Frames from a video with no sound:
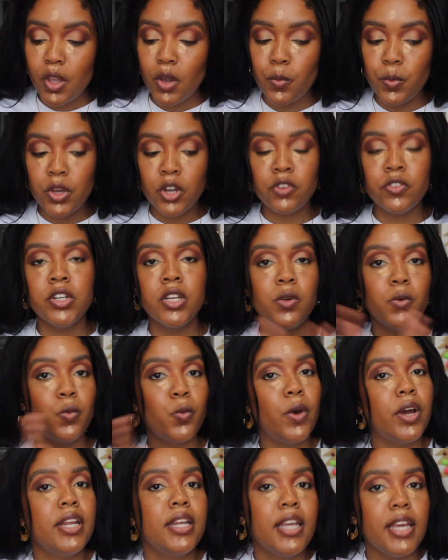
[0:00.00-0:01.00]
we already
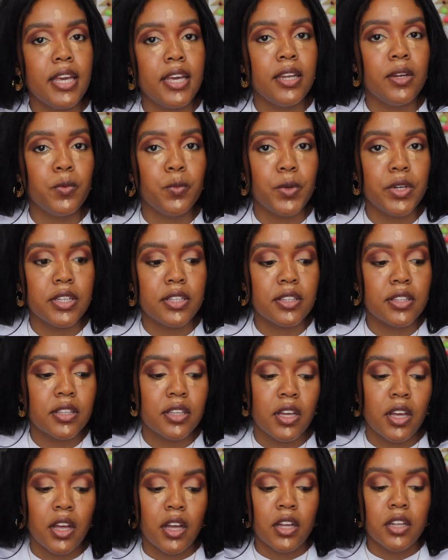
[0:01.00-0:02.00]
went in with
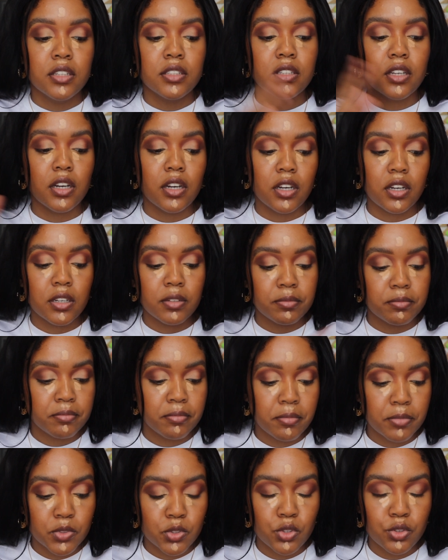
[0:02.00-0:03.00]
the
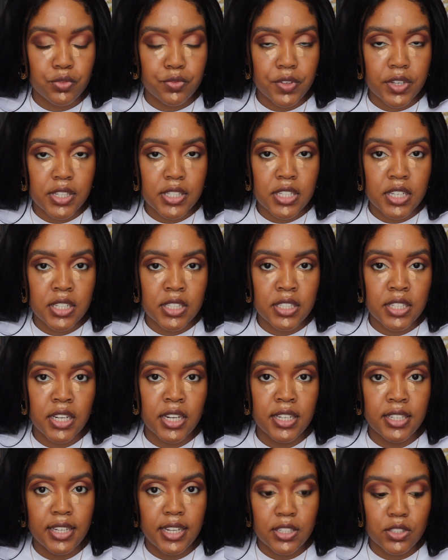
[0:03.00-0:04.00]
Too Faced
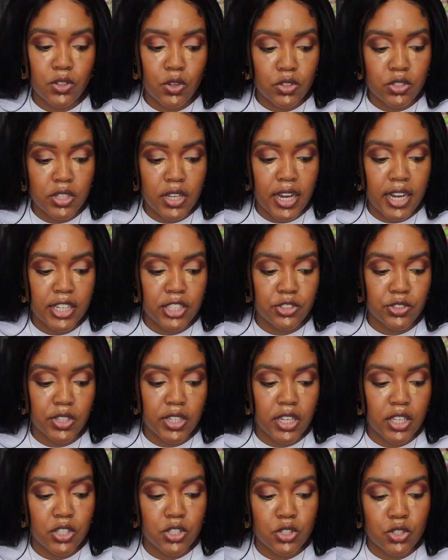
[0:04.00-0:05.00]
concealer and that's also
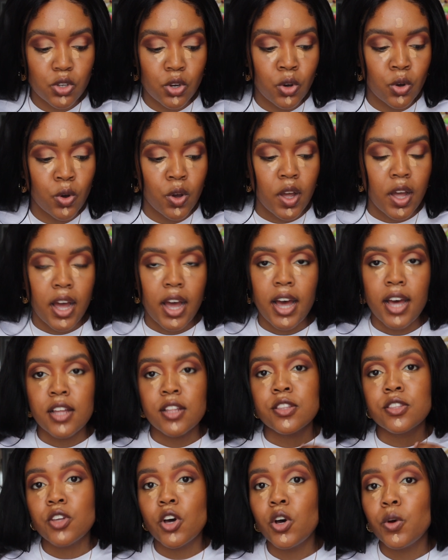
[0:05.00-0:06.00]
hydrating, so I
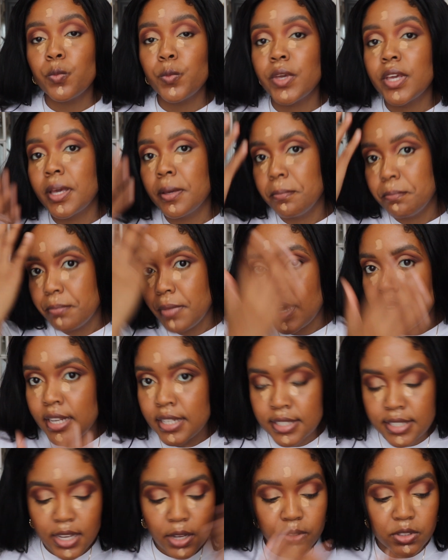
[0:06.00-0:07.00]
thought we can
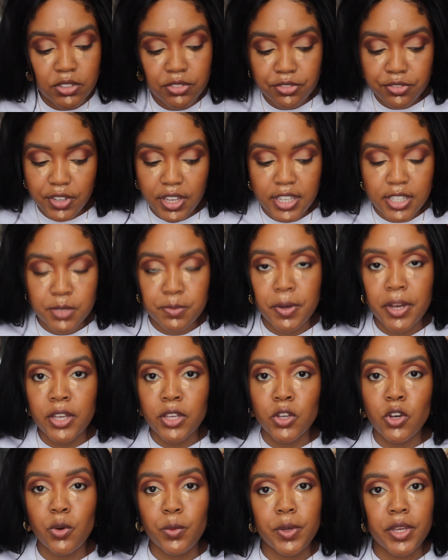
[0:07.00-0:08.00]
balance out the face by
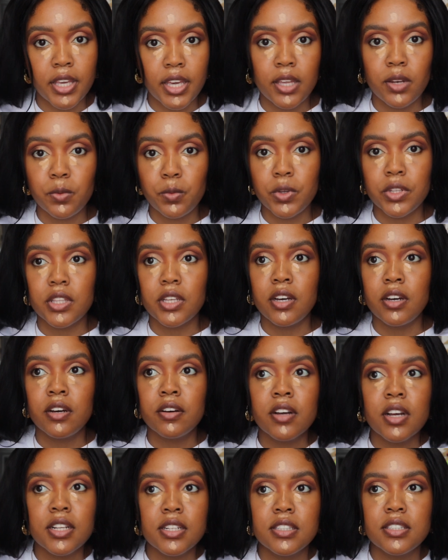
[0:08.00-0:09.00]
going in with
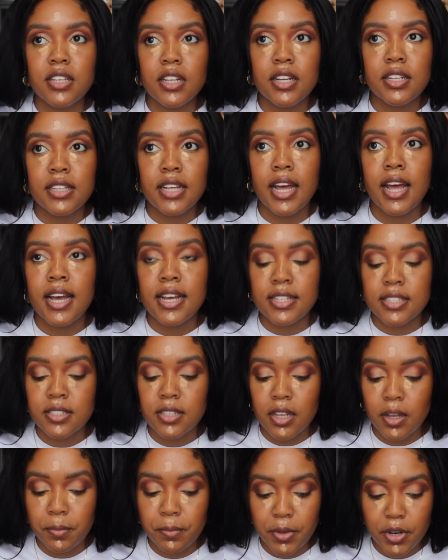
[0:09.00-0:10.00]
a concealer that
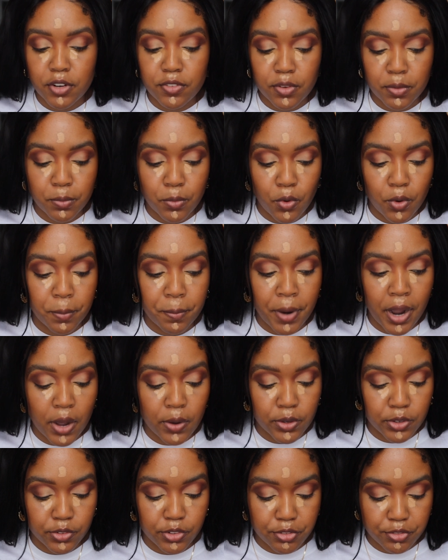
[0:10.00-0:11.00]
has a bit of a more
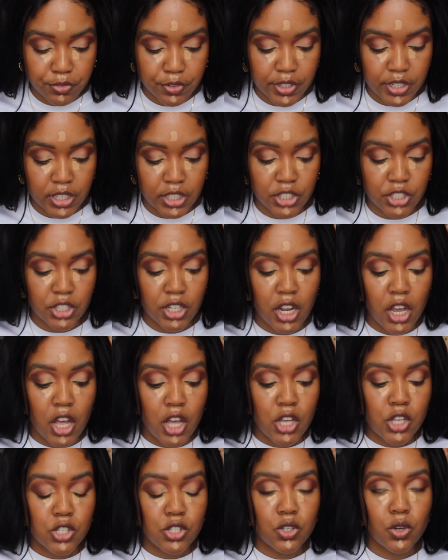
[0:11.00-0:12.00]
powdery finish.
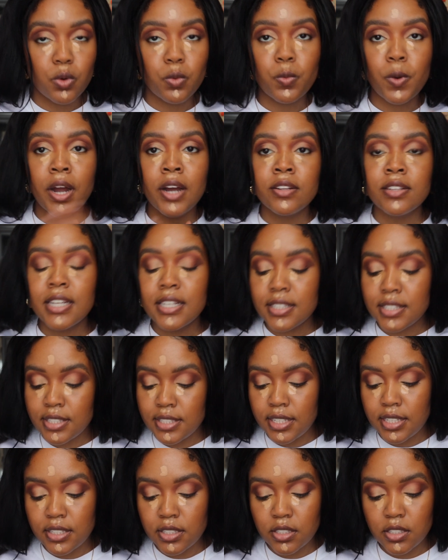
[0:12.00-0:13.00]
So while that
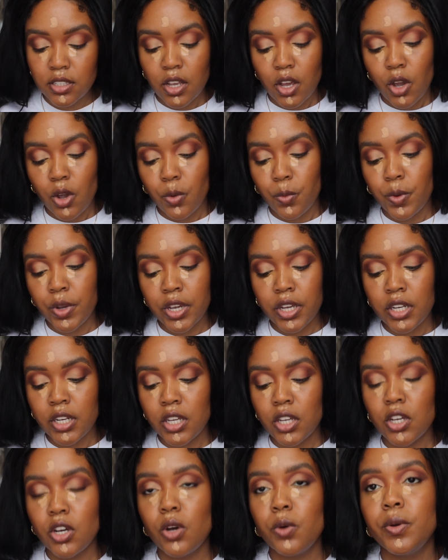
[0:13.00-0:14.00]
sits, we're
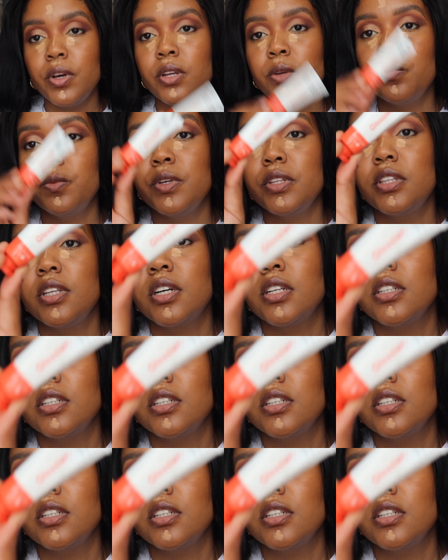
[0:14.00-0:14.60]
gonna go in with the